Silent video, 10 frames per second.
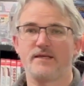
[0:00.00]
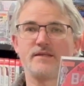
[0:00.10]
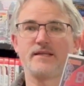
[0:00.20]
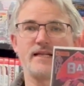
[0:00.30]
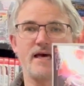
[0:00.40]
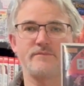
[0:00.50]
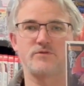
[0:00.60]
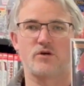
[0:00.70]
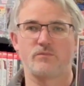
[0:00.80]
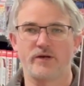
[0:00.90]
the Neil
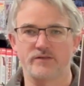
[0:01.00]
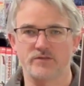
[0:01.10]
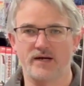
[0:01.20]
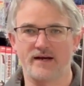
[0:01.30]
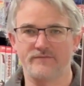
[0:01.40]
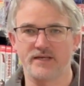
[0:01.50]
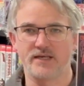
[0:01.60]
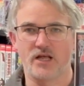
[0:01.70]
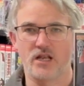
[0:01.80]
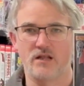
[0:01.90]
Adams art, we also have
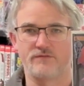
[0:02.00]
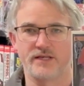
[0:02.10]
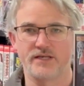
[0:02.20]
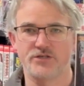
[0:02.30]
the lovely